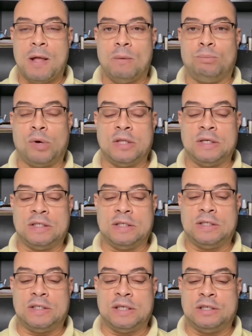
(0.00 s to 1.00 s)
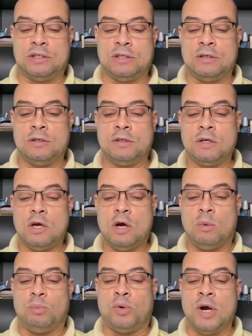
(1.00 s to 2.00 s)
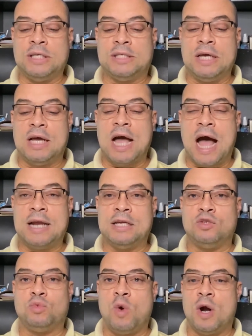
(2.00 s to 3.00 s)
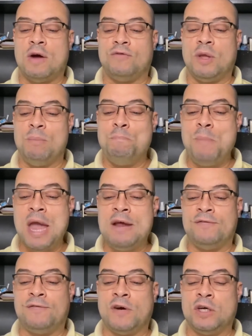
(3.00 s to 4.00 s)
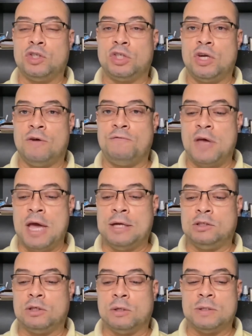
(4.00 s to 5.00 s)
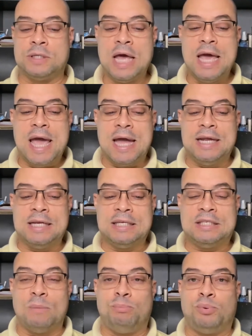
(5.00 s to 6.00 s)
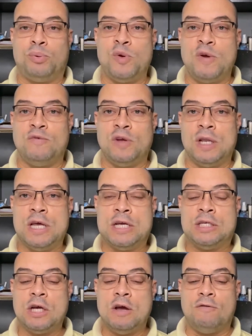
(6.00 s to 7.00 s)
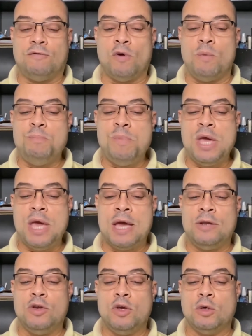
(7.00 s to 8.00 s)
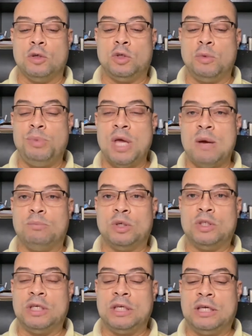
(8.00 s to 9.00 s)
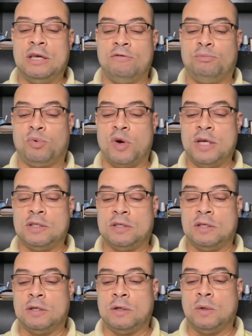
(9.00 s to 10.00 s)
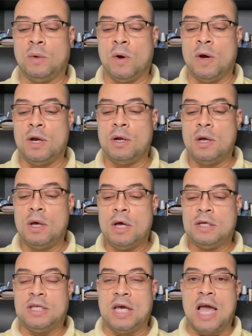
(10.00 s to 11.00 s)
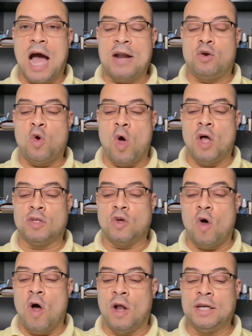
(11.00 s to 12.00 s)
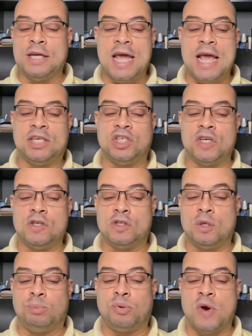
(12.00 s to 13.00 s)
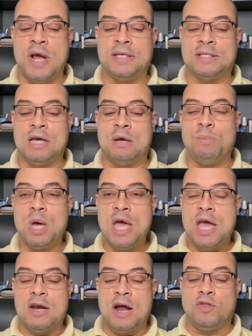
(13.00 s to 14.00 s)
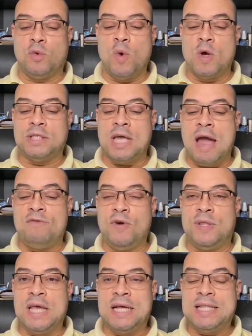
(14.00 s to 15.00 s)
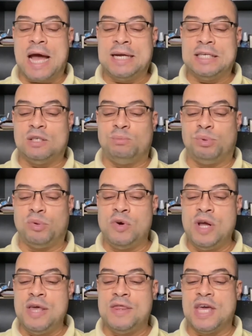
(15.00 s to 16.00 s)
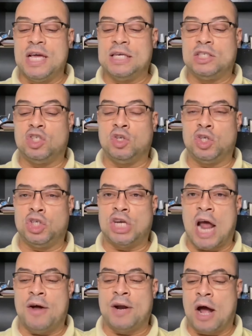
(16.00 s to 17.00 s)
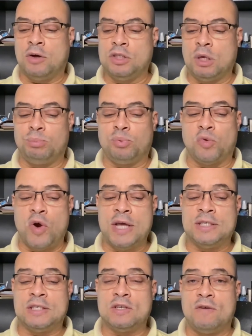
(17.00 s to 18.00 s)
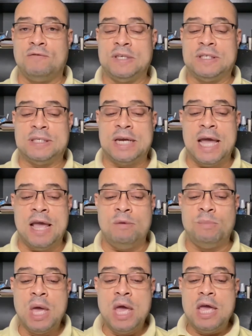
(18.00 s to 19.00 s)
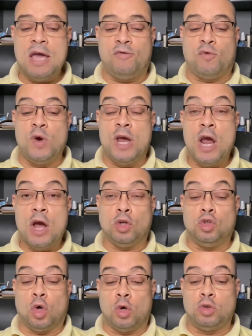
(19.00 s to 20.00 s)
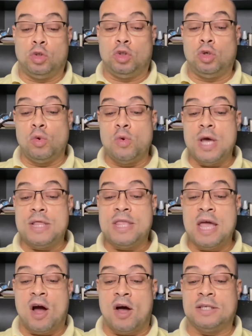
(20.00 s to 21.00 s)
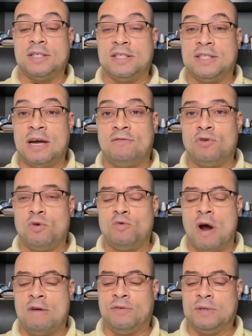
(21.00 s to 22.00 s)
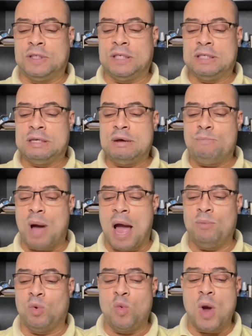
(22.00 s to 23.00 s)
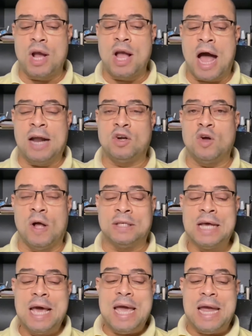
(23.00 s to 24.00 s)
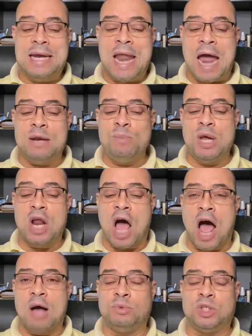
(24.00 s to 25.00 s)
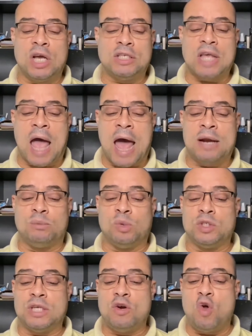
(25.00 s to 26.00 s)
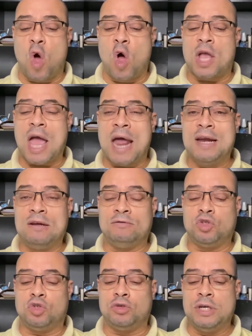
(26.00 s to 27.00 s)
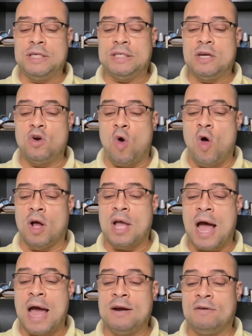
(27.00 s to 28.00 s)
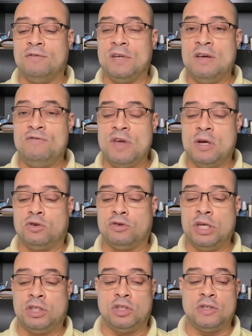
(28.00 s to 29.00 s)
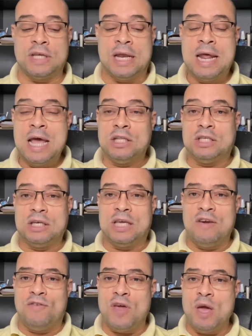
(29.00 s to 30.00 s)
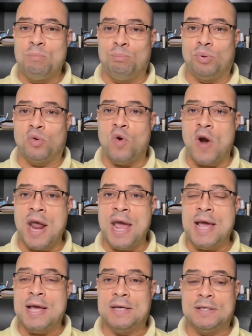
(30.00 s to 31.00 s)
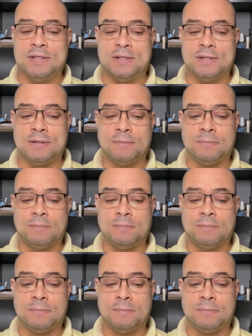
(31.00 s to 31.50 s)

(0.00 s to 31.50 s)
Brothers and sisters, praising God is one of the main function of angels and it is a privilege for me and you to be able to give praise to the Lord. See, God calls all nations to praise him. In other words, everything that is breathing is to shout out the praises of his name. If we don't do it, there are several references in the Bible where God calls inanimate objects, animals, and all kind of trees and all kind of living creatures and to give him praise.